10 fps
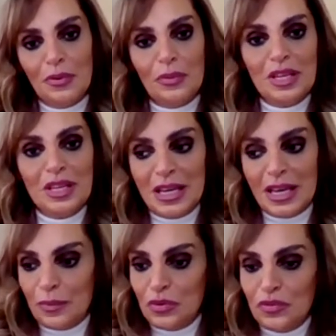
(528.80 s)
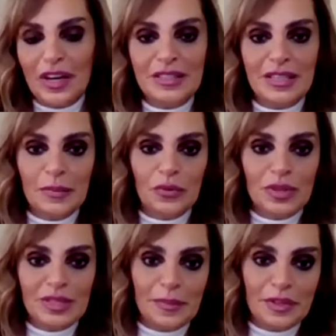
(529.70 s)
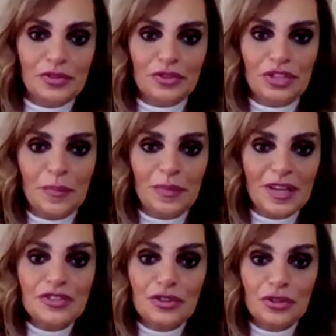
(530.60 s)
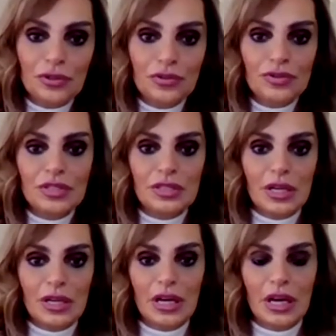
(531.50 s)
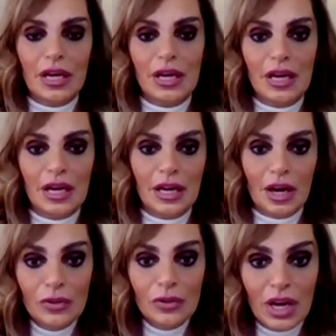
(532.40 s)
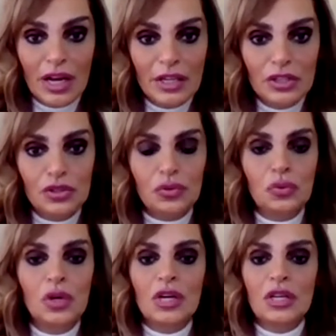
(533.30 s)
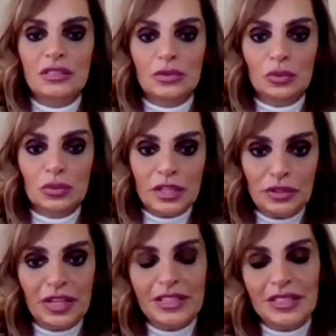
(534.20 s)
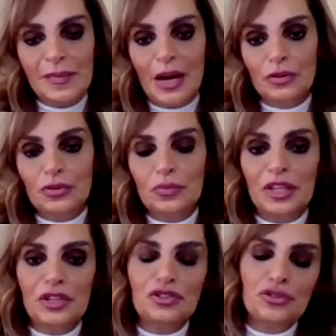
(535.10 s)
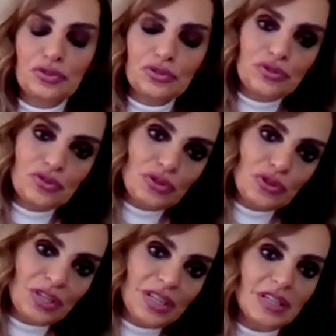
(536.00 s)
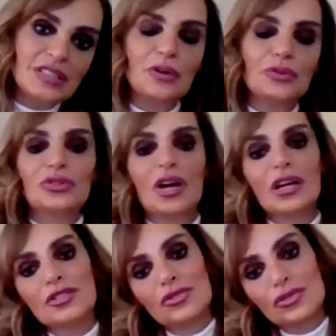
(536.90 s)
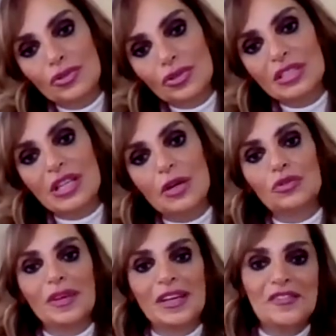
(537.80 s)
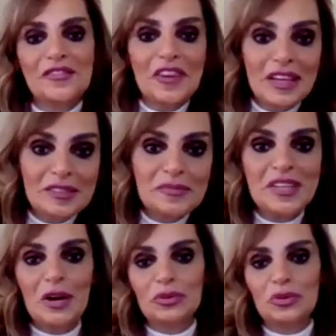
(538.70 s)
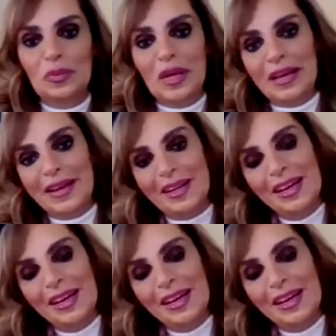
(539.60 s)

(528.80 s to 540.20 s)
we provide them with mentorship master course online to educate them how to make short stories, how to write stories, how to make films, how to make